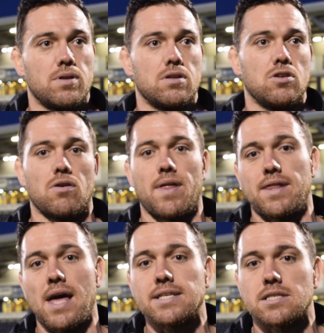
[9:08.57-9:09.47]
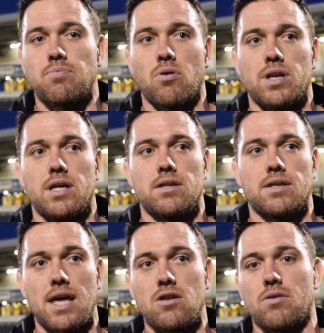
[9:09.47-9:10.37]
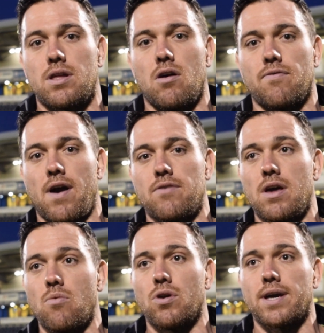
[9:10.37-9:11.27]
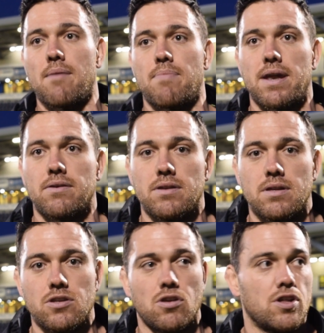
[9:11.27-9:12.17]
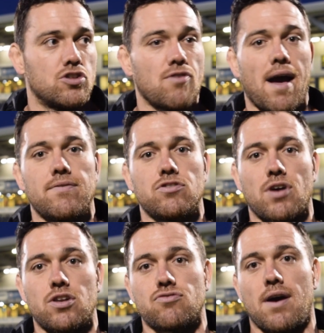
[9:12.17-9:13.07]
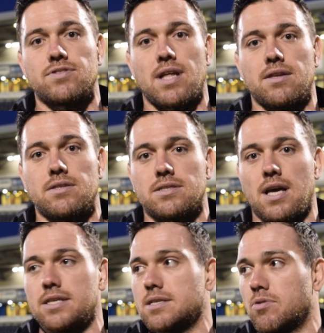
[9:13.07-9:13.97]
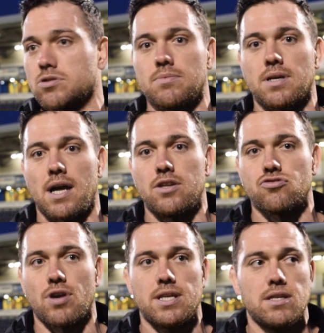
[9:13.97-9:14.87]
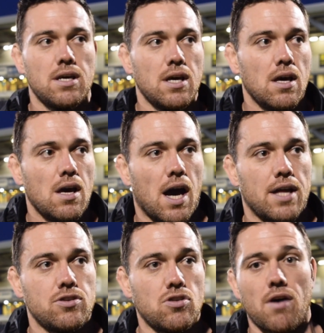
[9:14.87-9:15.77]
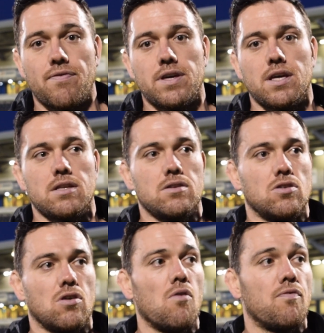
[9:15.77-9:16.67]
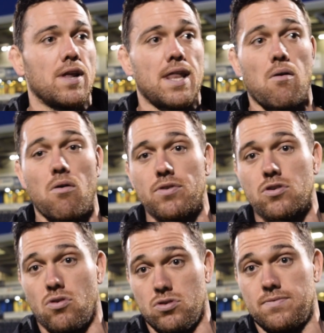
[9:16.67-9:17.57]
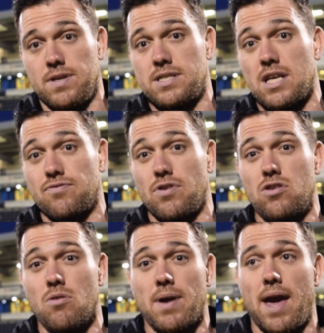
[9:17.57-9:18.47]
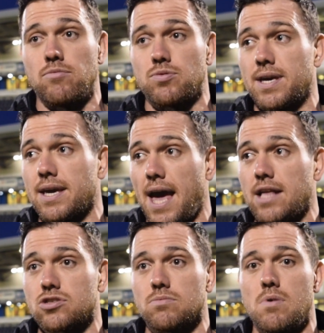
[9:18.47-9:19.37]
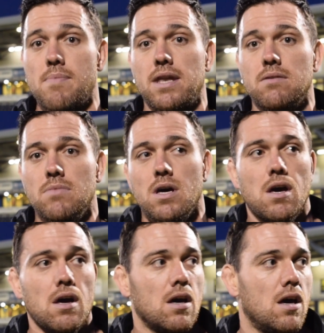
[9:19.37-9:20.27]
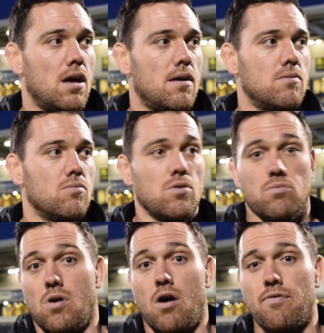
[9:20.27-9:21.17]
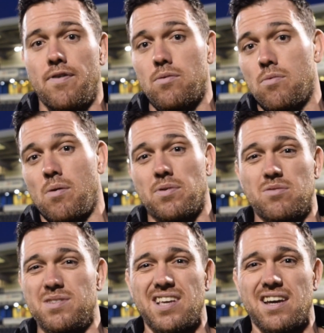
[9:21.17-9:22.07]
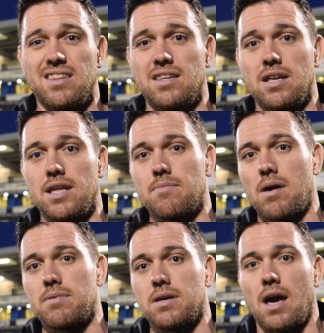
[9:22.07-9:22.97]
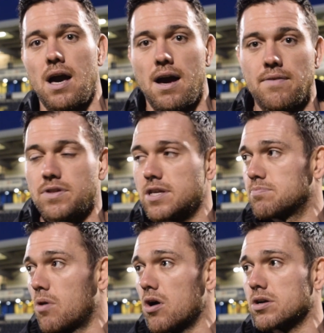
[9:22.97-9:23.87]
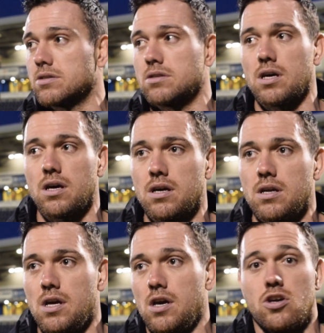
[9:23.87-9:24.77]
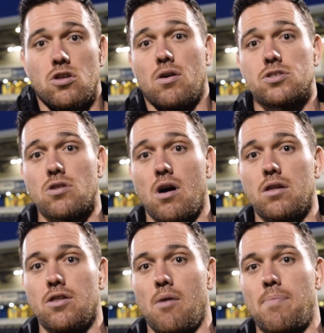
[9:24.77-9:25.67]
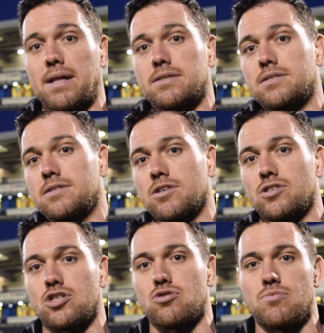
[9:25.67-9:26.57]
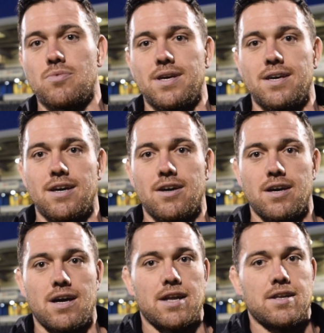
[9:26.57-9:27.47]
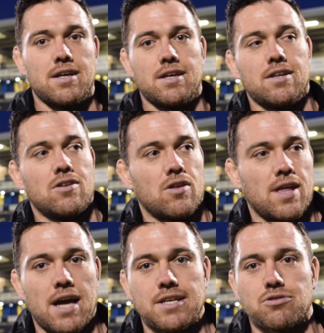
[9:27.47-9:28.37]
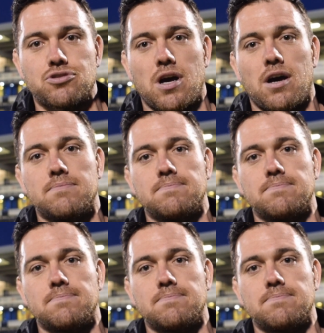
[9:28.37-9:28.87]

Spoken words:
And they're disappointed. They know they're not firing. They want to get better, and they're trying to drive standards as high as they possibly can in training. And I think hopefully now over the course of these next 3 cup games we can gain some momentum. I think we're probably going to be second in the league maybe after this block, and it's not bad considering we had not the ideal start.